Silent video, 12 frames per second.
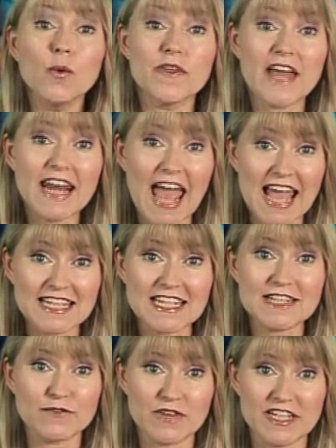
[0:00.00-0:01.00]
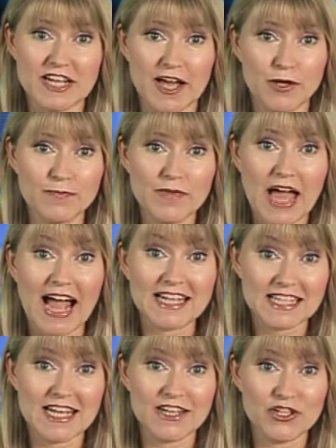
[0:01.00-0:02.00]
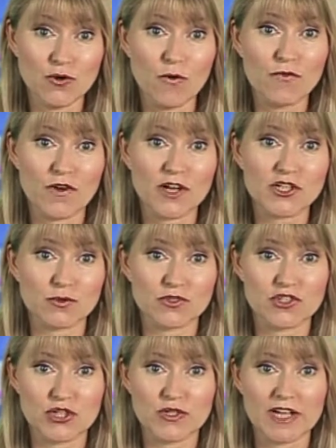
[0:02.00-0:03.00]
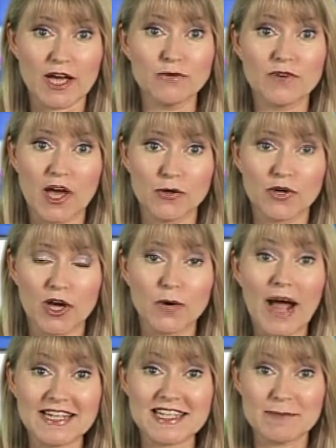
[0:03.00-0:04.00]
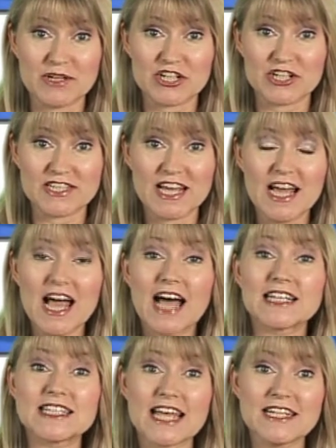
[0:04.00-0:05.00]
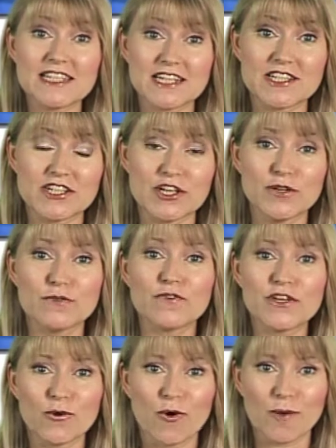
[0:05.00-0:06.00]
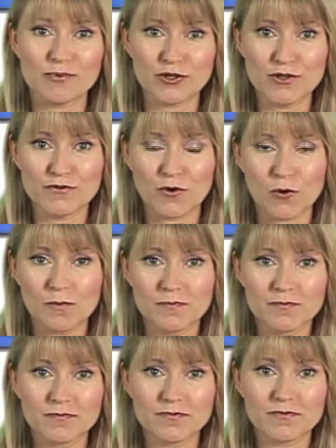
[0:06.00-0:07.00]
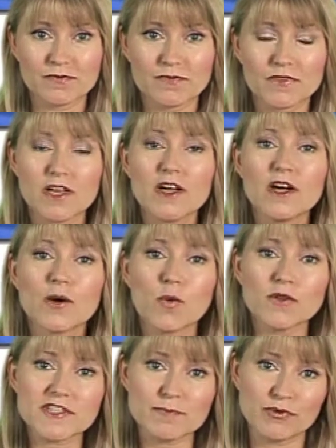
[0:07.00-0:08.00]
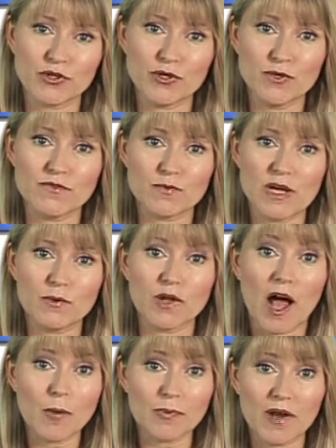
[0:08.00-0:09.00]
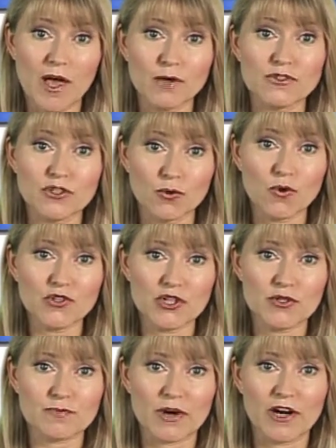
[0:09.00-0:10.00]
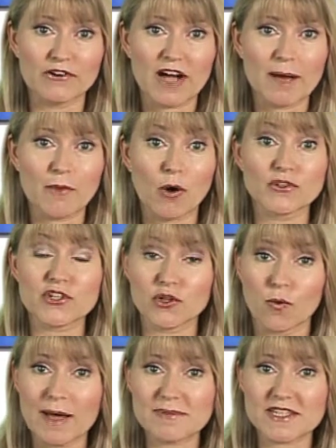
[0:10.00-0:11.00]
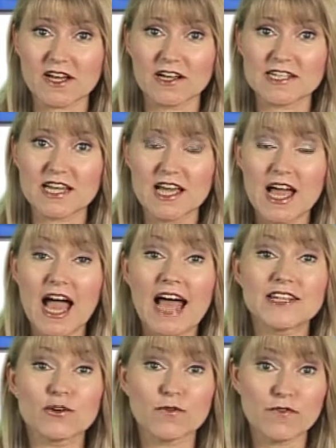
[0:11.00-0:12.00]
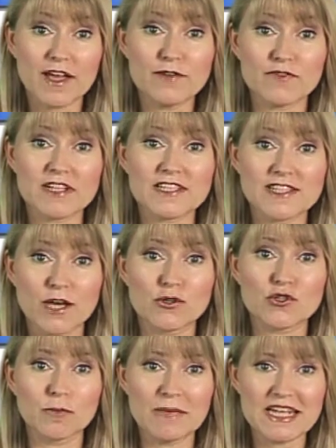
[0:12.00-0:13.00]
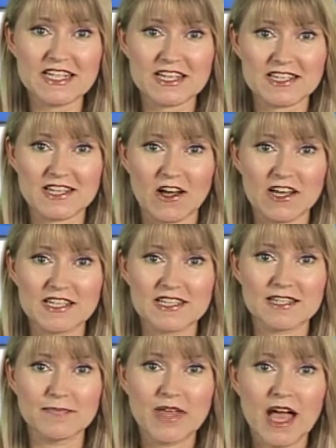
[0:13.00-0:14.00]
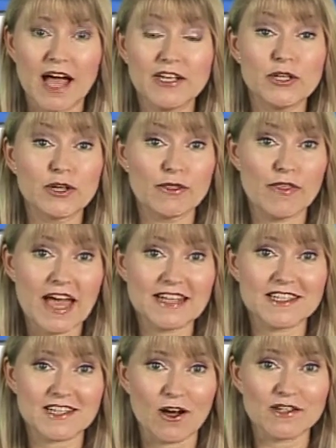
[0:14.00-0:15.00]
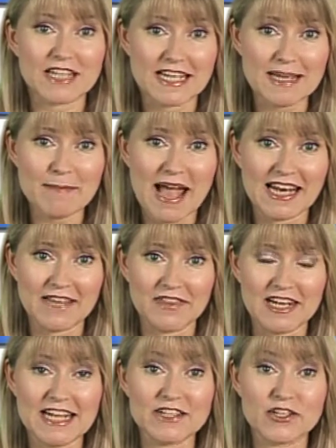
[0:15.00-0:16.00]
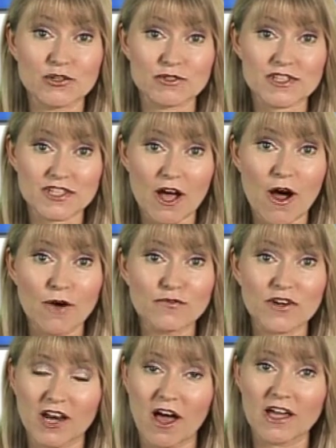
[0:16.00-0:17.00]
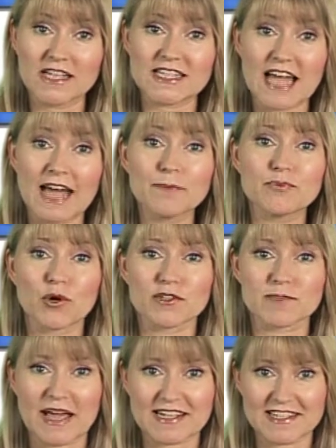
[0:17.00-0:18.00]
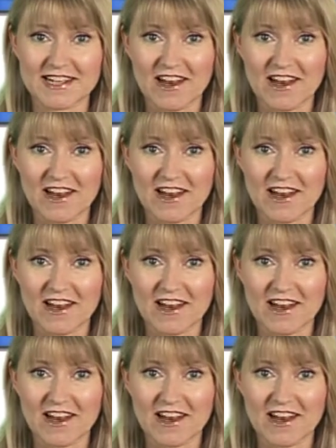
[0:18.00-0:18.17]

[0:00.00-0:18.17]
We then edit the video, adding in your virtual studio, logo and images, and send to you for your approval. Once approved, we will upload your news program onto your website and your favourite social media sites, and you can then start emailing the link to your staff, clients and prospects